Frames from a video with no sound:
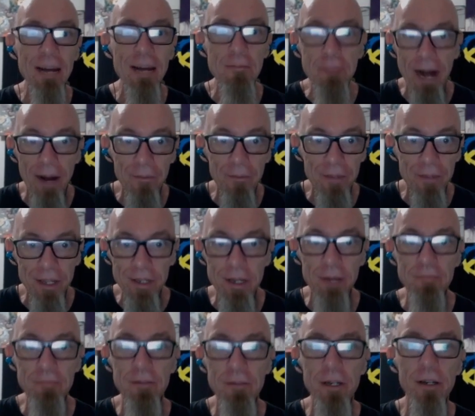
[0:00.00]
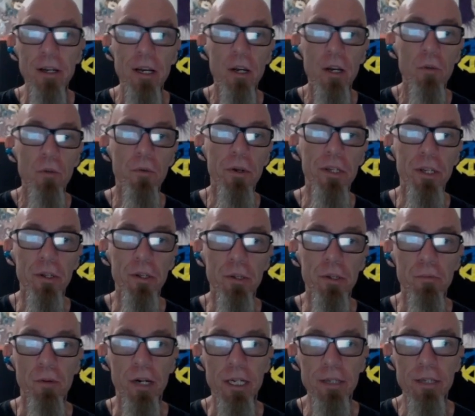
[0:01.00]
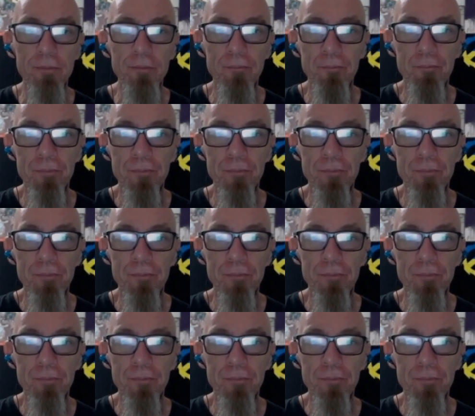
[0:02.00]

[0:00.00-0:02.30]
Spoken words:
about the number, we'll use one.